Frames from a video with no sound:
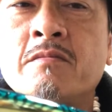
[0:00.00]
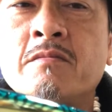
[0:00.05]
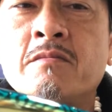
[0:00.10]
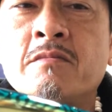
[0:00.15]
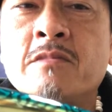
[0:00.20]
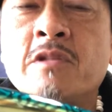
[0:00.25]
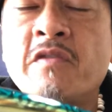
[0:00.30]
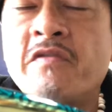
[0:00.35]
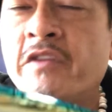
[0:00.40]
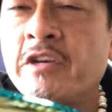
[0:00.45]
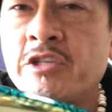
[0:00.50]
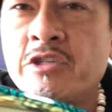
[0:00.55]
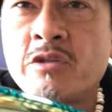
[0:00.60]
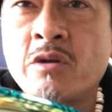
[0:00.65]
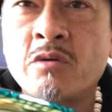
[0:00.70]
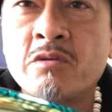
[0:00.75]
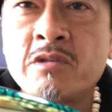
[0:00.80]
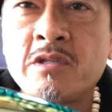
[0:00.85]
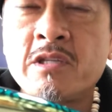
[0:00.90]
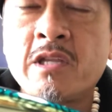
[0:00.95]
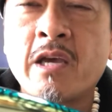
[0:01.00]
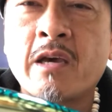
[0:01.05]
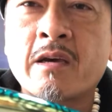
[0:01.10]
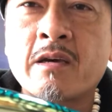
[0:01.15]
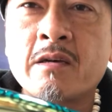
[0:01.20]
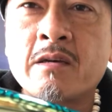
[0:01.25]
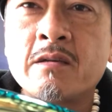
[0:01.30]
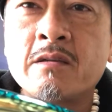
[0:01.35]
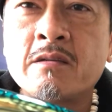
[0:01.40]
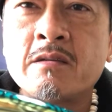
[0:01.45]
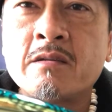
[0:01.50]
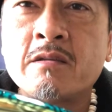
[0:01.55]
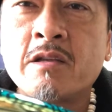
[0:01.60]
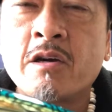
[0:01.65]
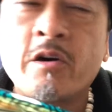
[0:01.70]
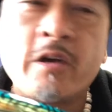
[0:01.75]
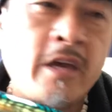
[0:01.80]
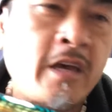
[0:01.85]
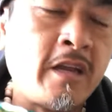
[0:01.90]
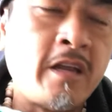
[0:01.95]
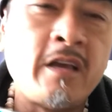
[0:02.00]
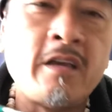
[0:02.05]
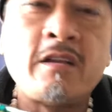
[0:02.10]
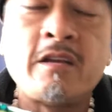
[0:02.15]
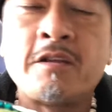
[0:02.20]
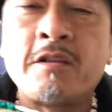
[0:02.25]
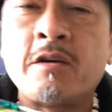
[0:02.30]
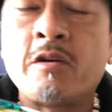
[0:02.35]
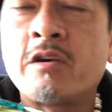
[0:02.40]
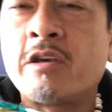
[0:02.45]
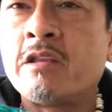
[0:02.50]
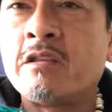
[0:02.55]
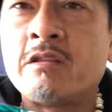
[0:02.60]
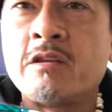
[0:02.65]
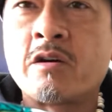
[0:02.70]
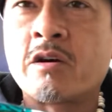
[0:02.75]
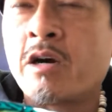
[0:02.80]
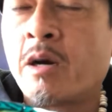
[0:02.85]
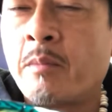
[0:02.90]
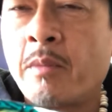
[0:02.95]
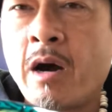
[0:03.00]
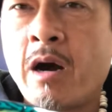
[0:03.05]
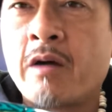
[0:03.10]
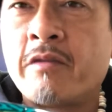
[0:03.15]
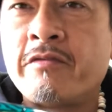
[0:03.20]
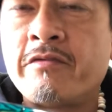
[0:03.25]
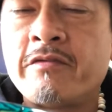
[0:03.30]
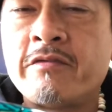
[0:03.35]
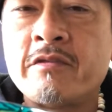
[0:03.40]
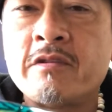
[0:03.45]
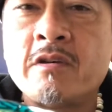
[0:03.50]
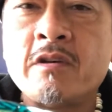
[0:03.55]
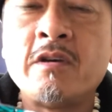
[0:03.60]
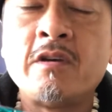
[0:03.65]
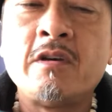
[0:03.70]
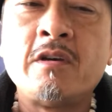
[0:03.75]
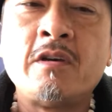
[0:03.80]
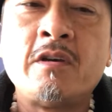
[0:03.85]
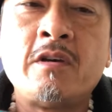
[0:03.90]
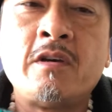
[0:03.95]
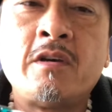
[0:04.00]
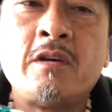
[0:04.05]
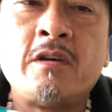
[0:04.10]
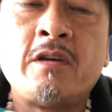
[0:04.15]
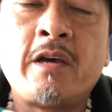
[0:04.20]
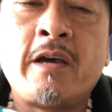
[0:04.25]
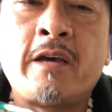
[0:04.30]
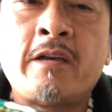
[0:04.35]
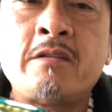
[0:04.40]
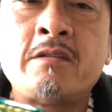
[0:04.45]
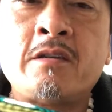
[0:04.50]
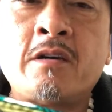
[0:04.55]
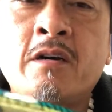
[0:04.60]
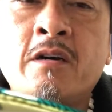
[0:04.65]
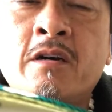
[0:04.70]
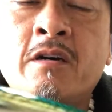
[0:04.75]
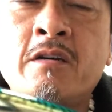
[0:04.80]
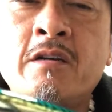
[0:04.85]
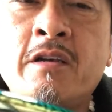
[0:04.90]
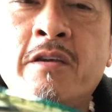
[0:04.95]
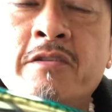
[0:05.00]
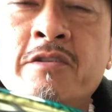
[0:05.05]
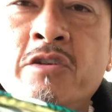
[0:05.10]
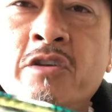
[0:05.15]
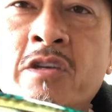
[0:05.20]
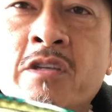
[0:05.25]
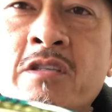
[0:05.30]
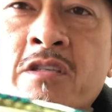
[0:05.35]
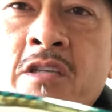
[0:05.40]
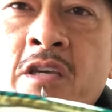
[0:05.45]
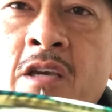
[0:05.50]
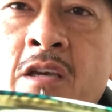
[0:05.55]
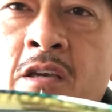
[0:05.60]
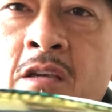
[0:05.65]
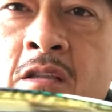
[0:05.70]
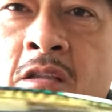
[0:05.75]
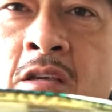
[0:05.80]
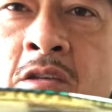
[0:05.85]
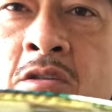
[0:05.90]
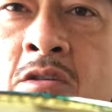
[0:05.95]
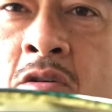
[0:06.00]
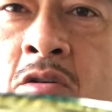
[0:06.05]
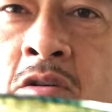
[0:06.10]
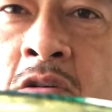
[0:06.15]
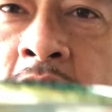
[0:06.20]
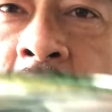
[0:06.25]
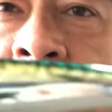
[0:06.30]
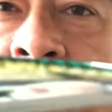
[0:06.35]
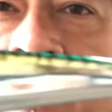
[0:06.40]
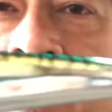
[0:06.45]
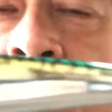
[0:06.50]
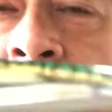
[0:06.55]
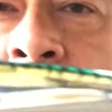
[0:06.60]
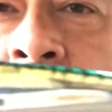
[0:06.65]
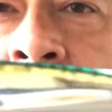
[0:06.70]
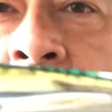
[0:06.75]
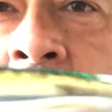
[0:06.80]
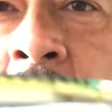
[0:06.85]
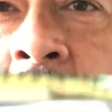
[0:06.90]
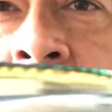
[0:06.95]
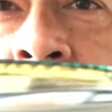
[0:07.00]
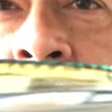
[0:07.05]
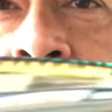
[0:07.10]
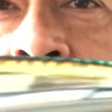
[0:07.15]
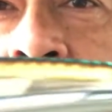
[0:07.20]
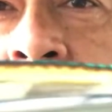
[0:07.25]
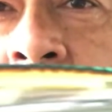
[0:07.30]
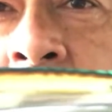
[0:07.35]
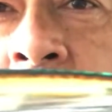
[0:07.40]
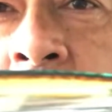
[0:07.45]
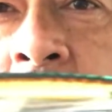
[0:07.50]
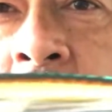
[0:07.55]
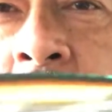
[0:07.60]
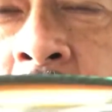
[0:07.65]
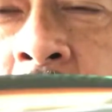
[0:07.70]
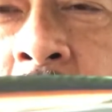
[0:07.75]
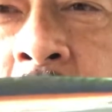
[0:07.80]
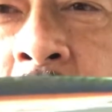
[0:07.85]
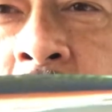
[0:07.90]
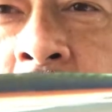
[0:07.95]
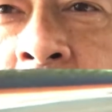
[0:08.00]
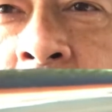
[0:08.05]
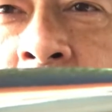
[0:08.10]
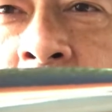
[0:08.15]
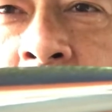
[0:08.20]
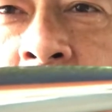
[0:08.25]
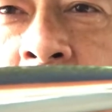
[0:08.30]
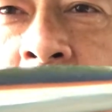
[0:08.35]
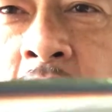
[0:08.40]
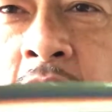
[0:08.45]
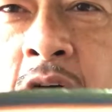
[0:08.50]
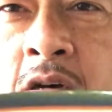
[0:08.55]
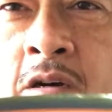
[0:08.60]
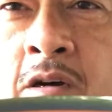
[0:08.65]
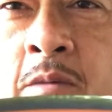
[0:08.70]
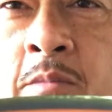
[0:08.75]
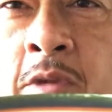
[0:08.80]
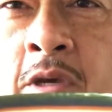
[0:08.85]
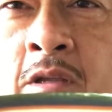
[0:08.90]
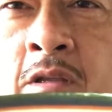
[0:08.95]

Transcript: the fish don't stick. They'll hit it and they'll come off. And as you can see, these lures are very, I mean,